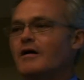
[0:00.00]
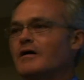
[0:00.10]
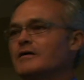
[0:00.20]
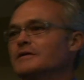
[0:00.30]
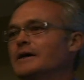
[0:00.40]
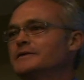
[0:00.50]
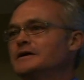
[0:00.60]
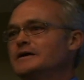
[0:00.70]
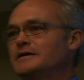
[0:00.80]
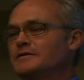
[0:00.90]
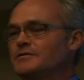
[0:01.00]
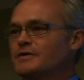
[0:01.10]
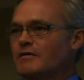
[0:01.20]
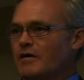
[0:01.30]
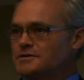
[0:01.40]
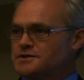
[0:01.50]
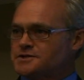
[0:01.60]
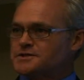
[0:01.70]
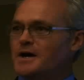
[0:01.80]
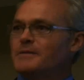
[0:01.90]
are, there are
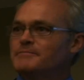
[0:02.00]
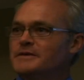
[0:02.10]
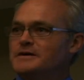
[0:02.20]
some,